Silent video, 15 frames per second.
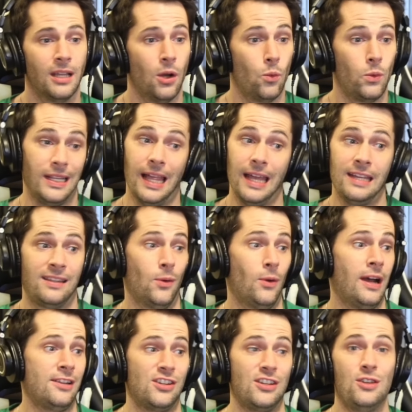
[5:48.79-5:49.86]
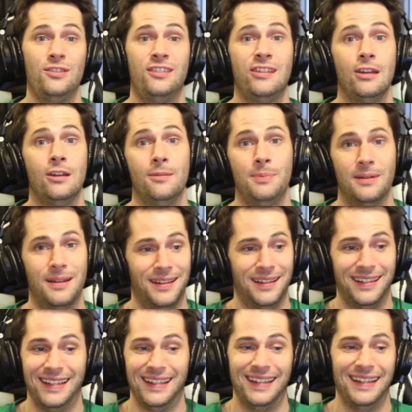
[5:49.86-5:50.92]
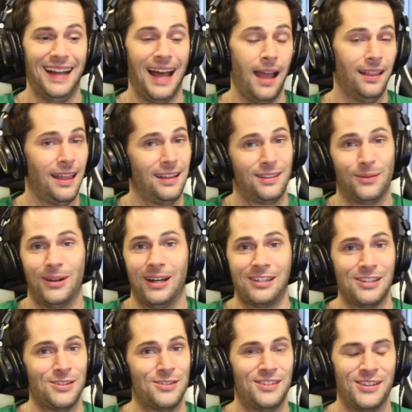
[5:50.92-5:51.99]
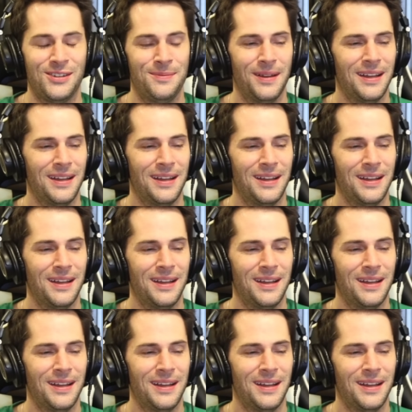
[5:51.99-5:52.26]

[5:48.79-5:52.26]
We like to watch YouTube. I like to watch YouTube.